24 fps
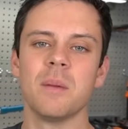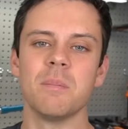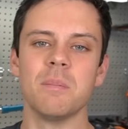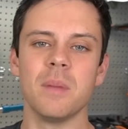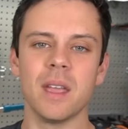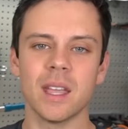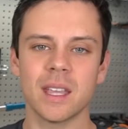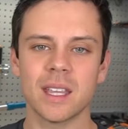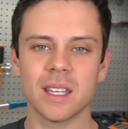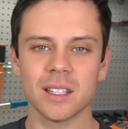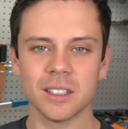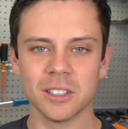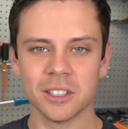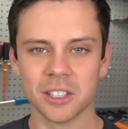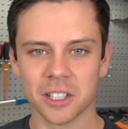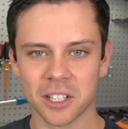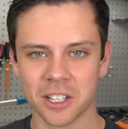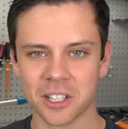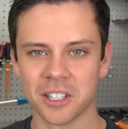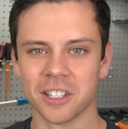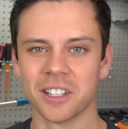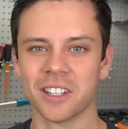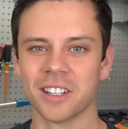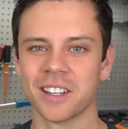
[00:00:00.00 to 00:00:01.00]
Make it
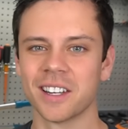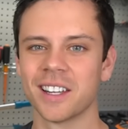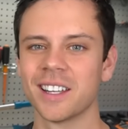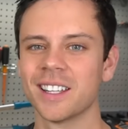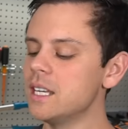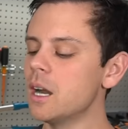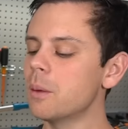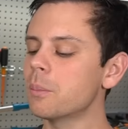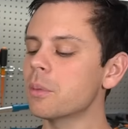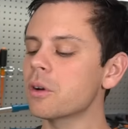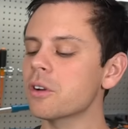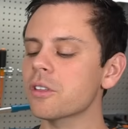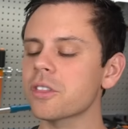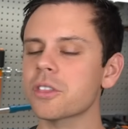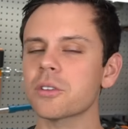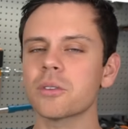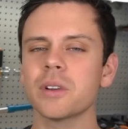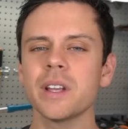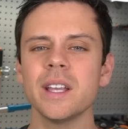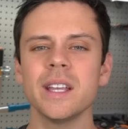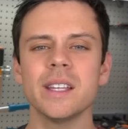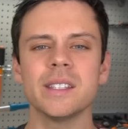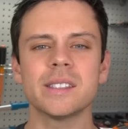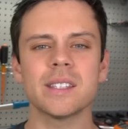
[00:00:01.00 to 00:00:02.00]
look good. Number
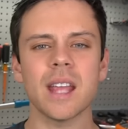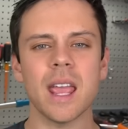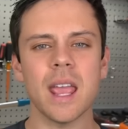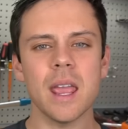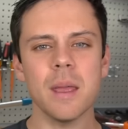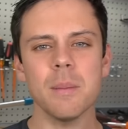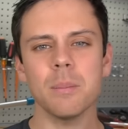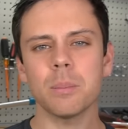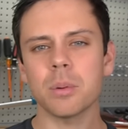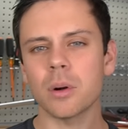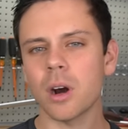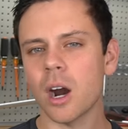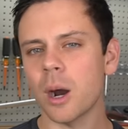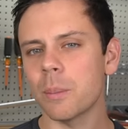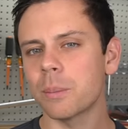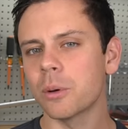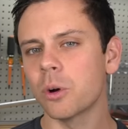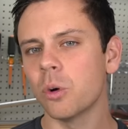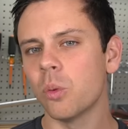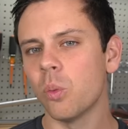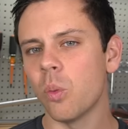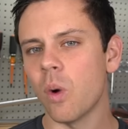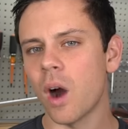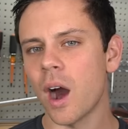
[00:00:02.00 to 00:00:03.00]
three is
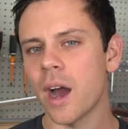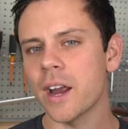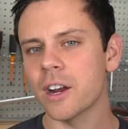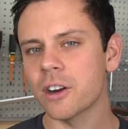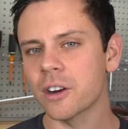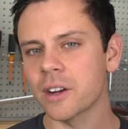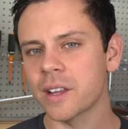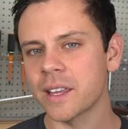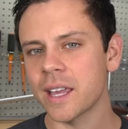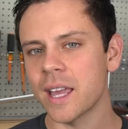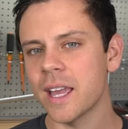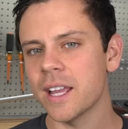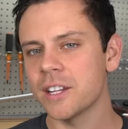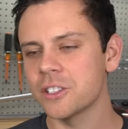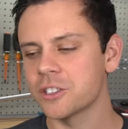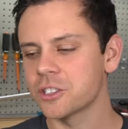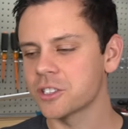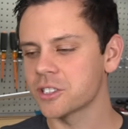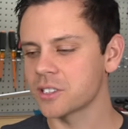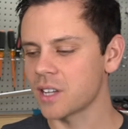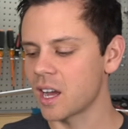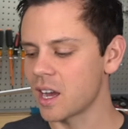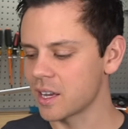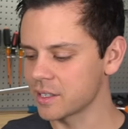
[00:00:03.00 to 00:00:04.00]
improper wire gauge
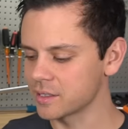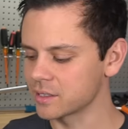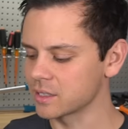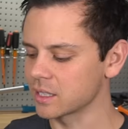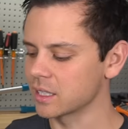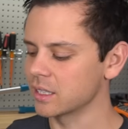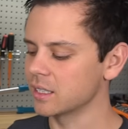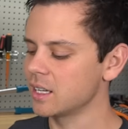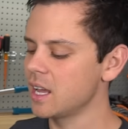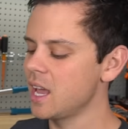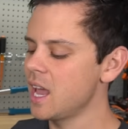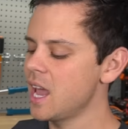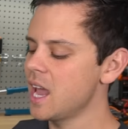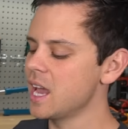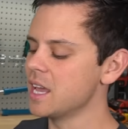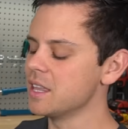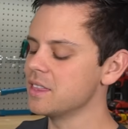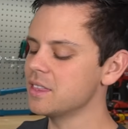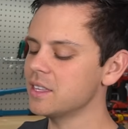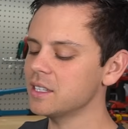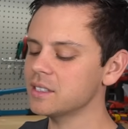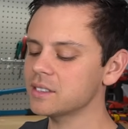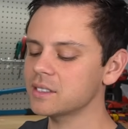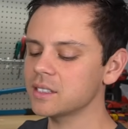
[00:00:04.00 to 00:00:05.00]
sizing,
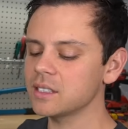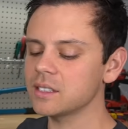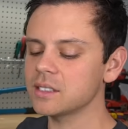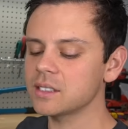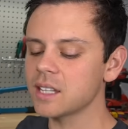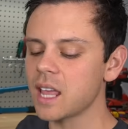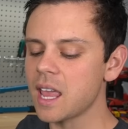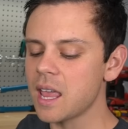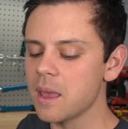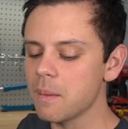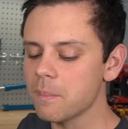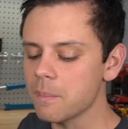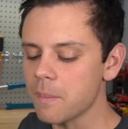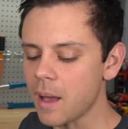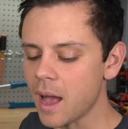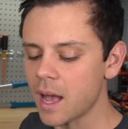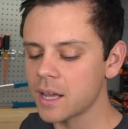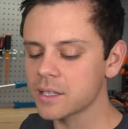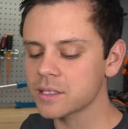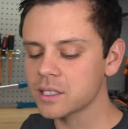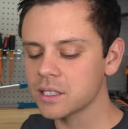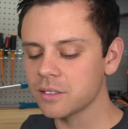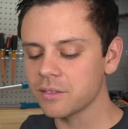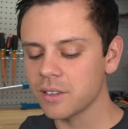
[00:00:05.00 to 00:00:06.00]
and this is a
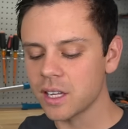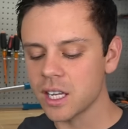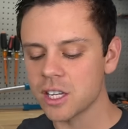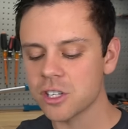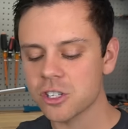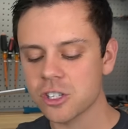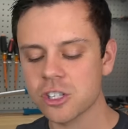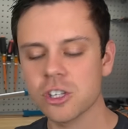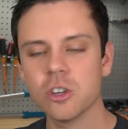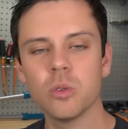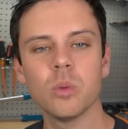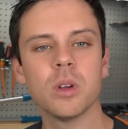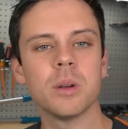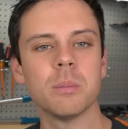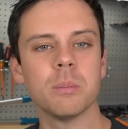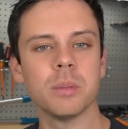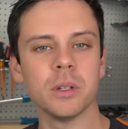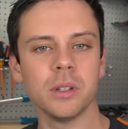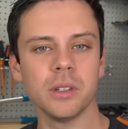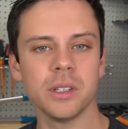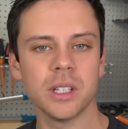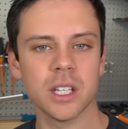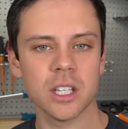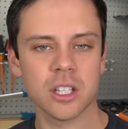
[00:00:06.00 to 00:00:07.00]
massive issue when
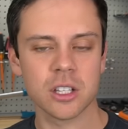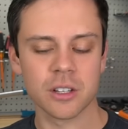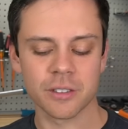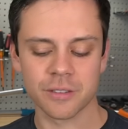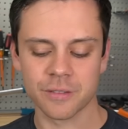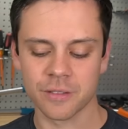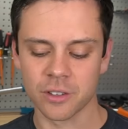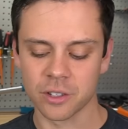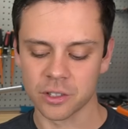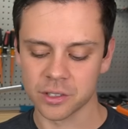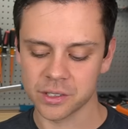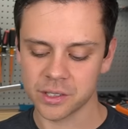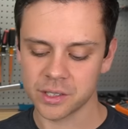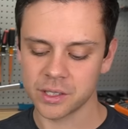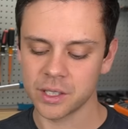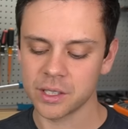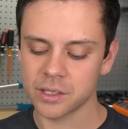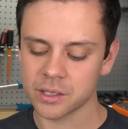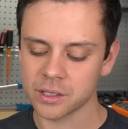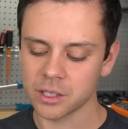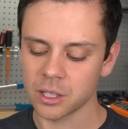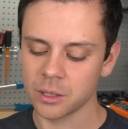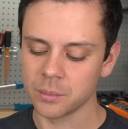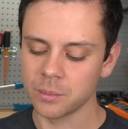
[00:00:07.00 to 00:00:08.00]
building your first
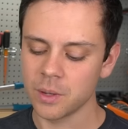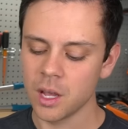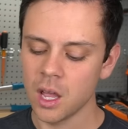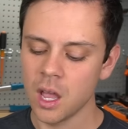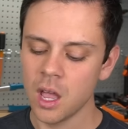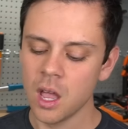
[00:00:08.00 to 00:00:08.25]
system.